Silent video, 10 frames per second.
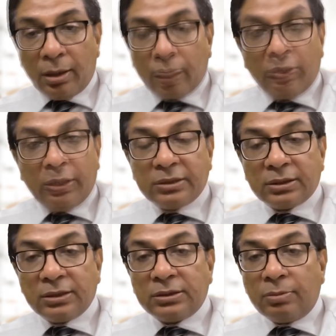We'll
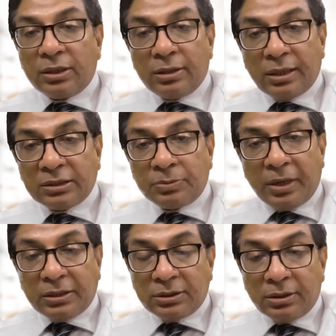discuss some other
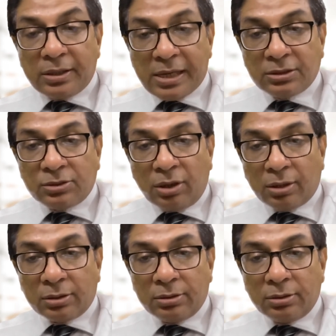aspects in the next talk.